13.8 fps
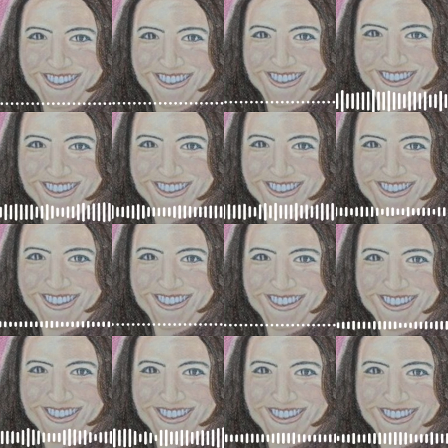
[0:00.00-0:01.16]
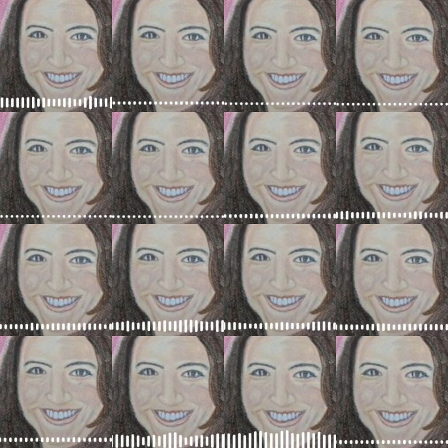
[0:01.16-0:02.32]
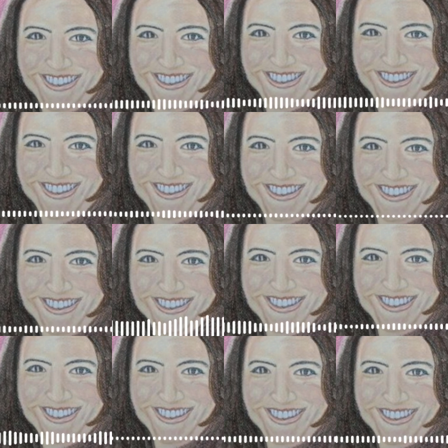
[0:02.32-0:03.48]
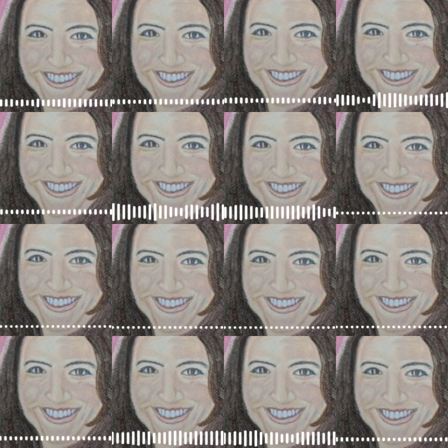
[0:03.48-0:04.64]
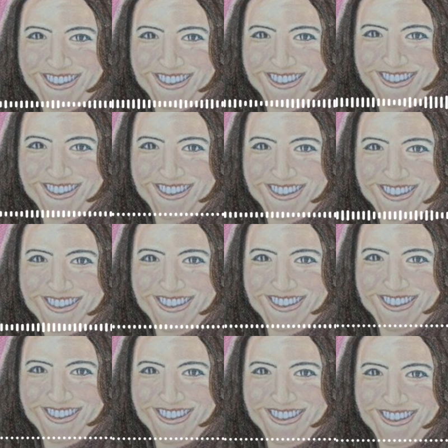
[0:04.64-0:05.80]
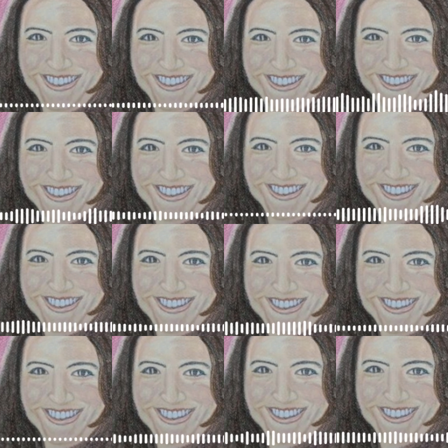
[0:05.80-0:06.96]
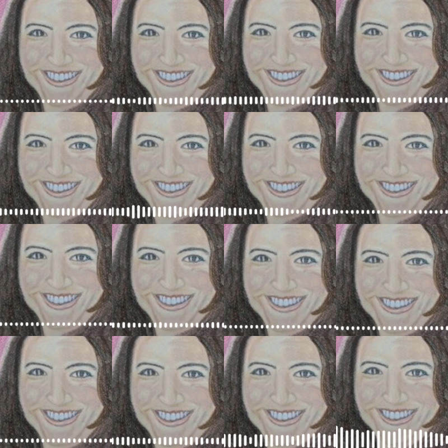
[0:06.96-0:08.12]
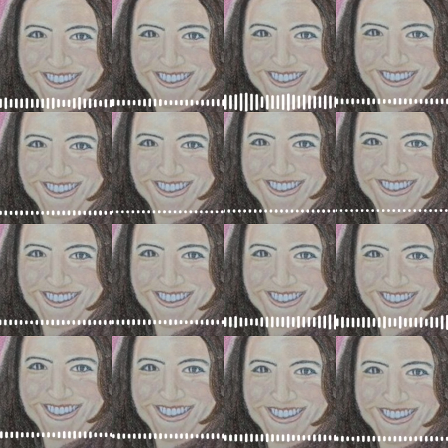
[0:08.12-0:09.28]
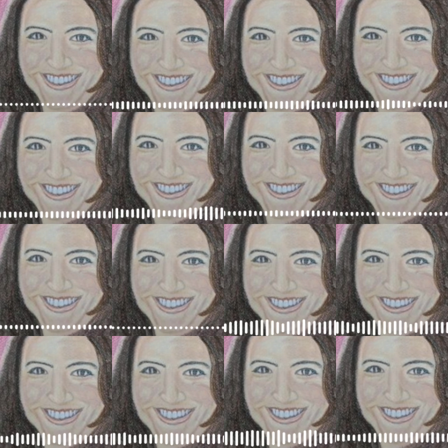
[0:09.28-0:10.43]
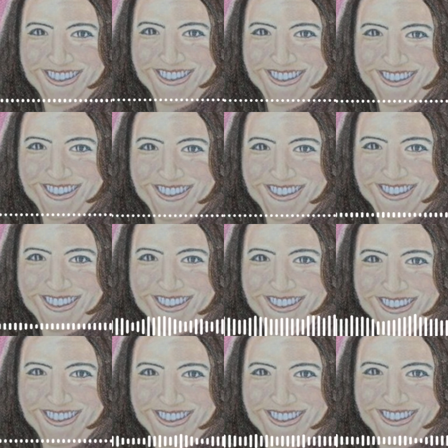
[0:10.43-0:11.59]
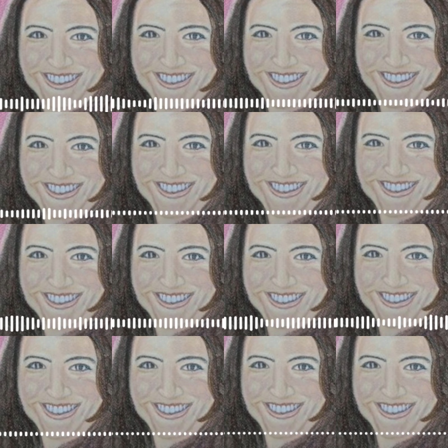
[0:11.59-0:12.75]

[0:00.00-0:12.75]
going forward. No matter what, no matter how tough it seems to get, keep moving forward. Wednesday and Thursday, we have taking shelter. The answers are within. So although you can